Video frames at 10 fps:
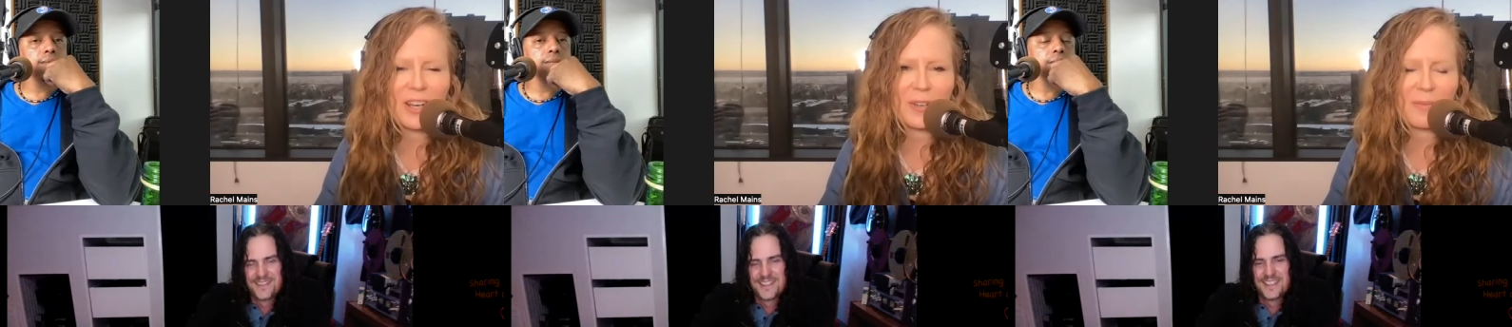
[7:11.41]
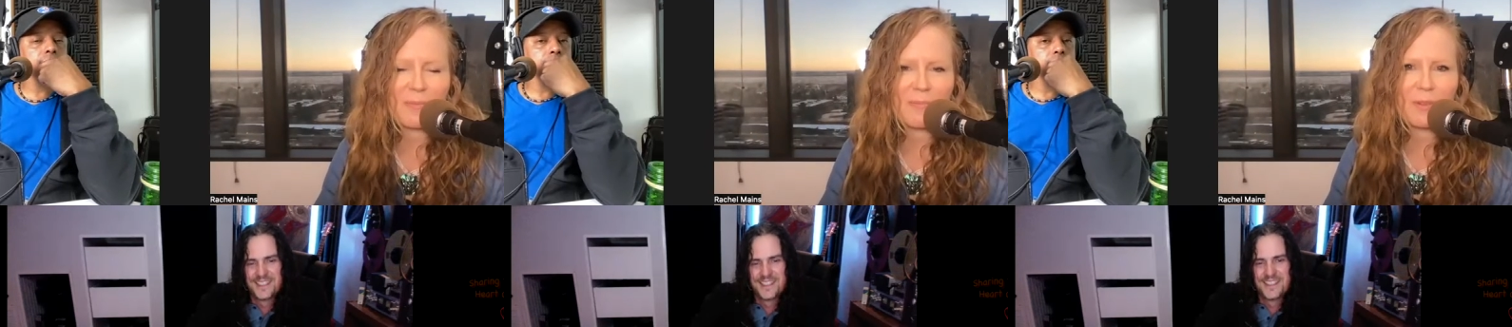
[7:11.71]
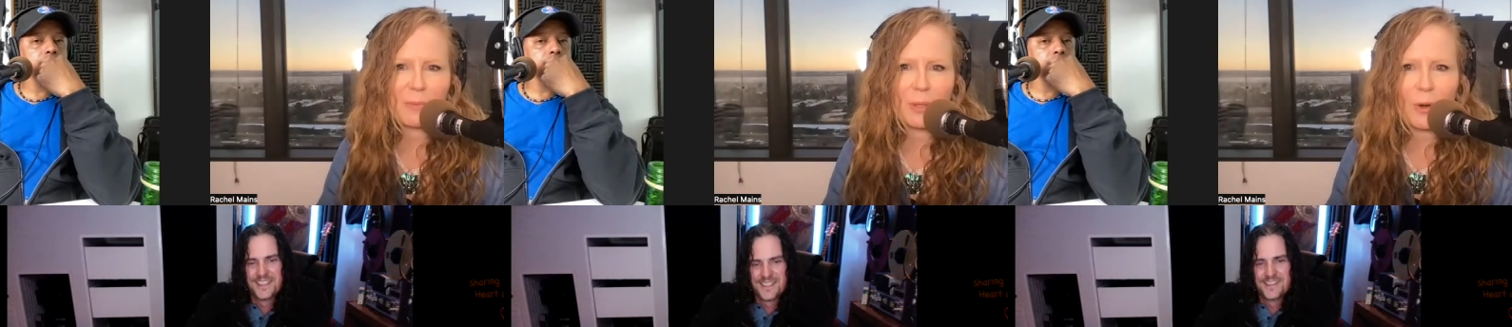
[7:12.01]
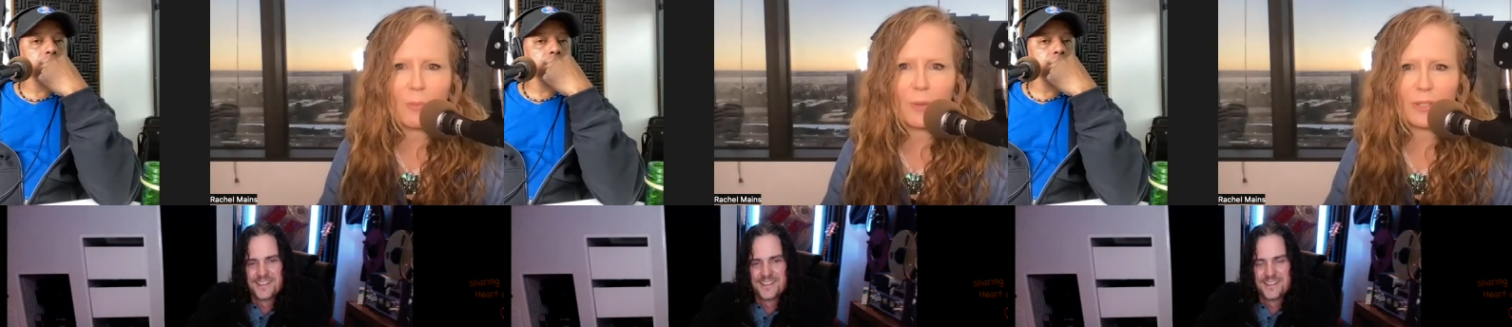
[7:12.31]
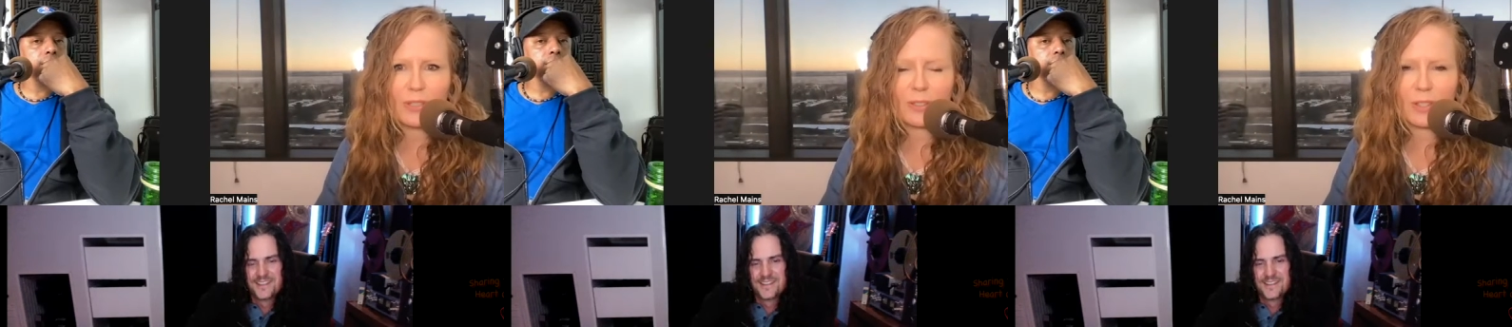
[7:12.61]
Speaker 1: um, from your own
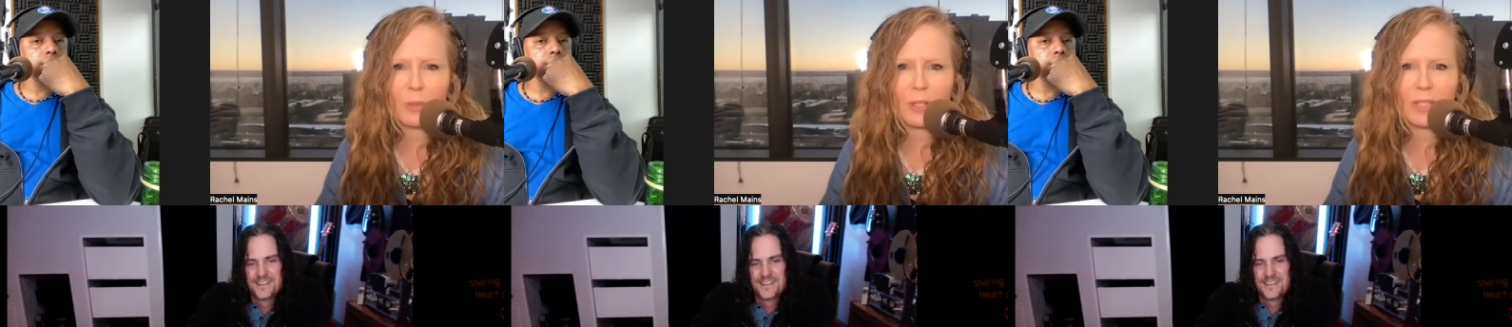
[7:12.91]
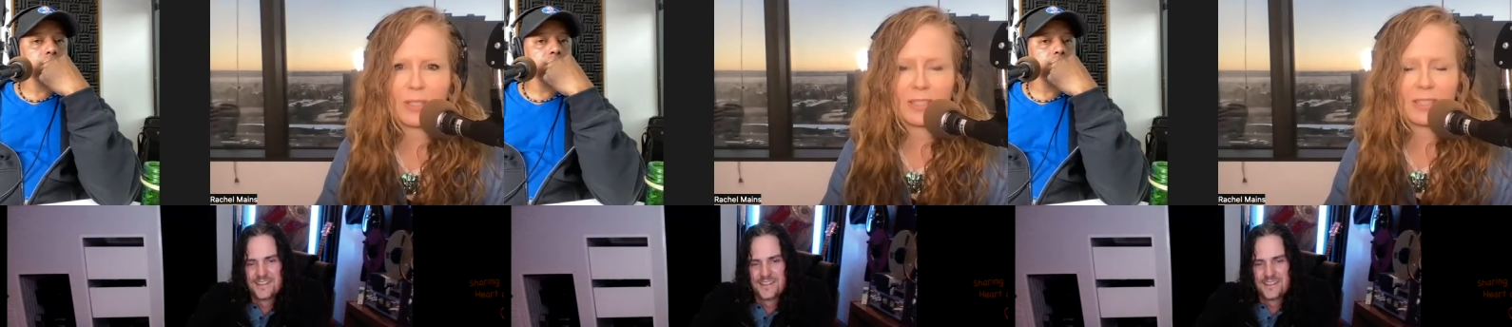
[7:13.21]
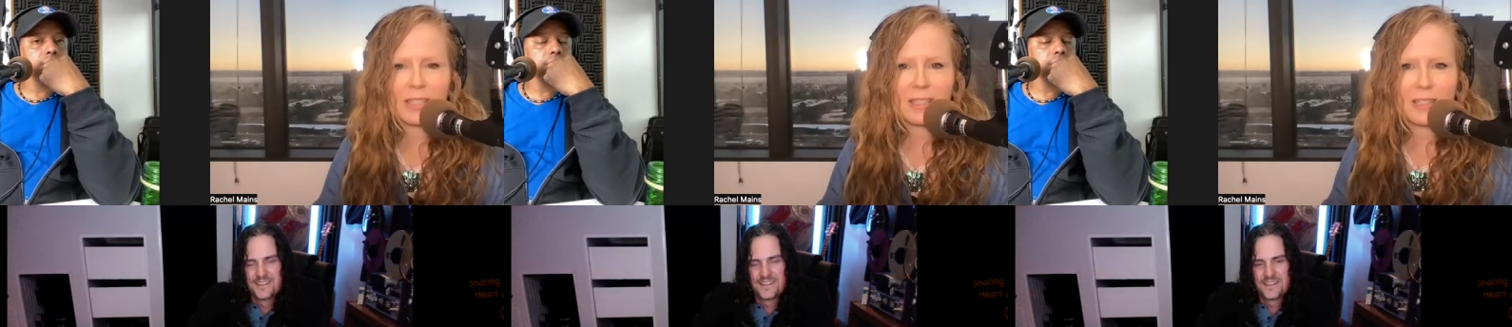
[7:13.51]
personal experience,